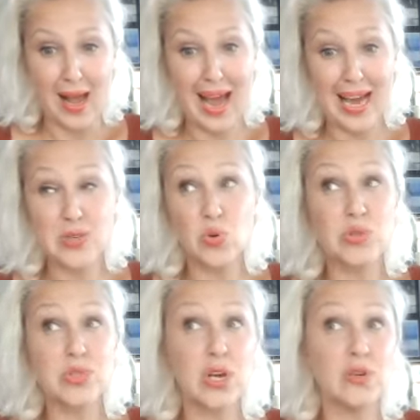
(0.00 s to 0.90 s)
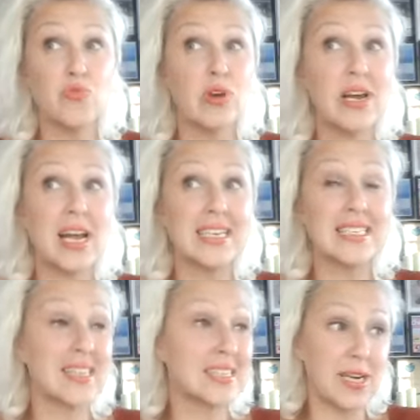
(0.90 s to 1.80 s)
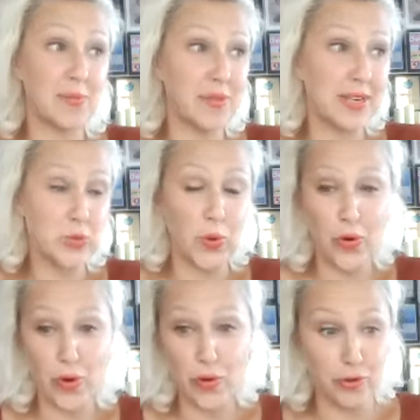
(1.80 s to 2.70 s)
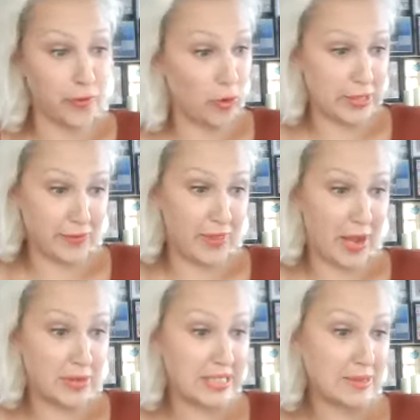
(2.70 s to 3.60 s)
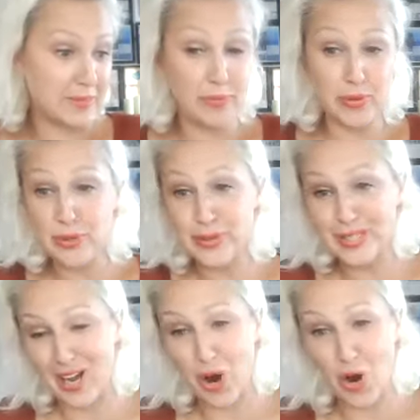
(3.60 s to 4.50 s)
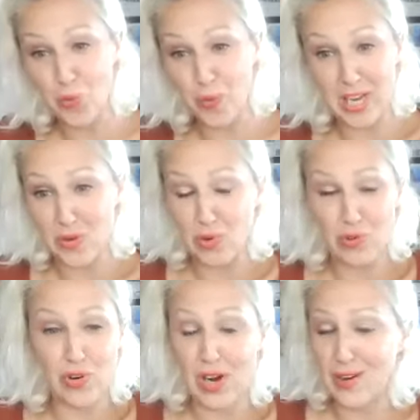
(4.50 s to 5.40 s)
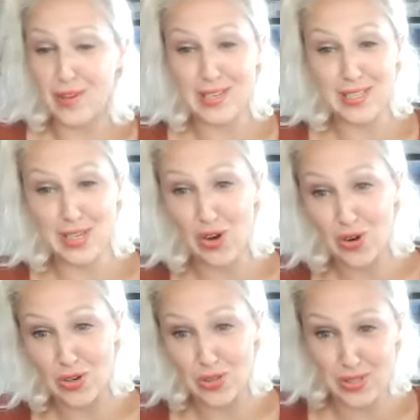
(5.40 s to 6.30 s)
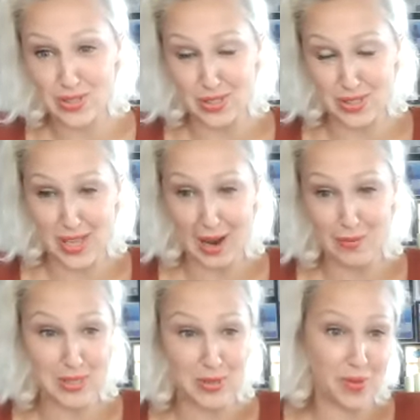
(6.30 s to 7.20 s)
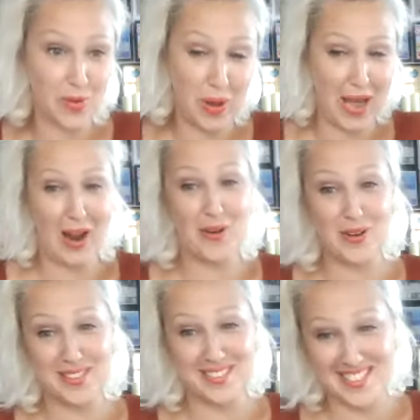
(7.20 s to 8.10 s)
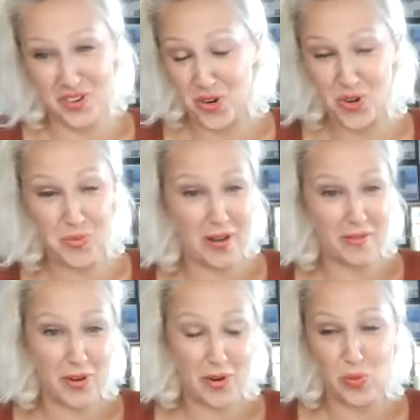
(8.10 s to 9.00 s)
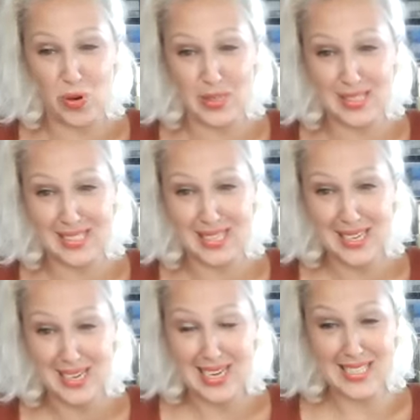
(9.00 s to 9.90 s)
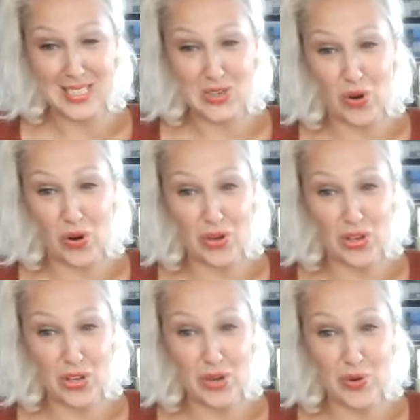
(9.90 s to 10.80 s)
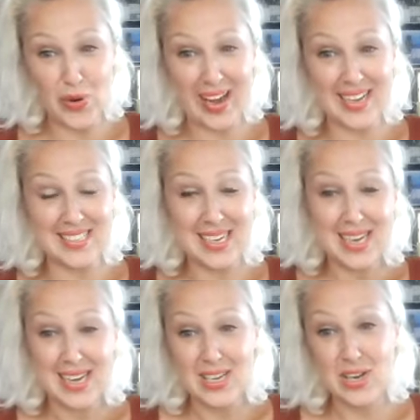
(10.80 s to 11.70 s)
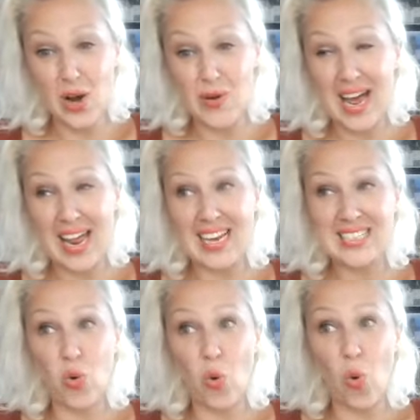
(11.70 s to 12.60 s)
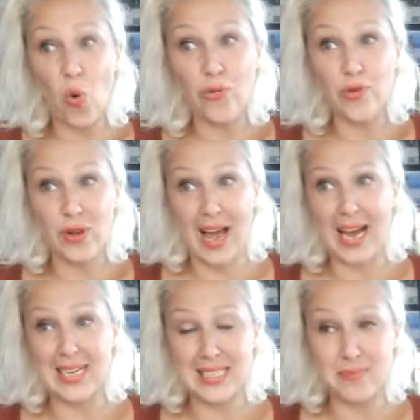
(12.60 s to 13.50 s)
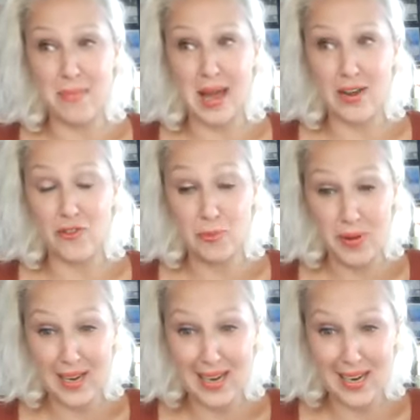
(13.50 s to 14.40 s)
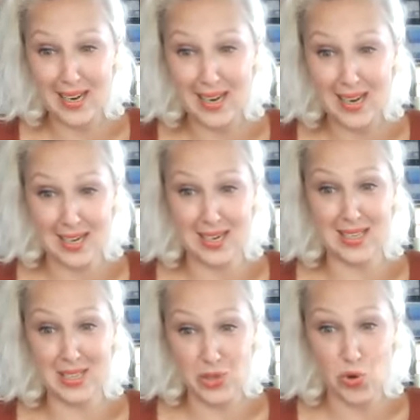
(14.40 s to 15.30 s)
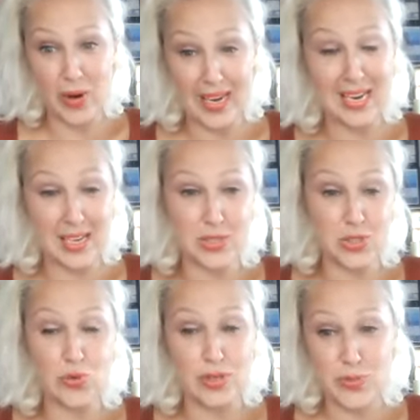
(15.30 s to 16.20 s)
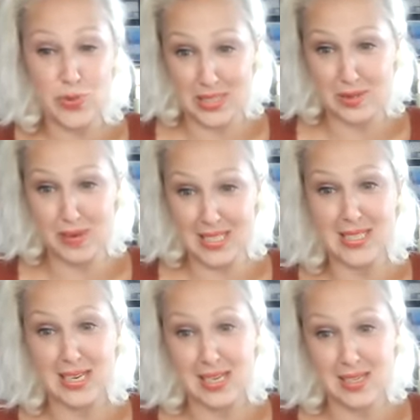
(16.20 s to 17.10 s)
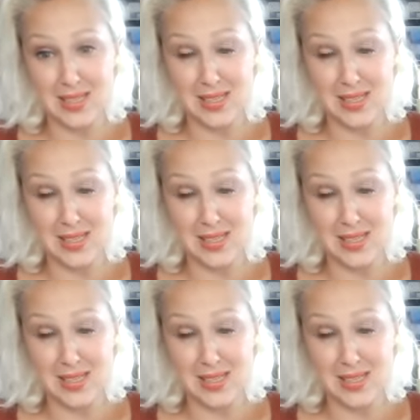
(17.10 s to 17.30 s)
And also realizing that some things were not your fault. If there was some abuse at home when you were 5 years old, that was on your parents or whomever it was. It's not on you. And, and as awful as it may have been, your healing is your responsibility.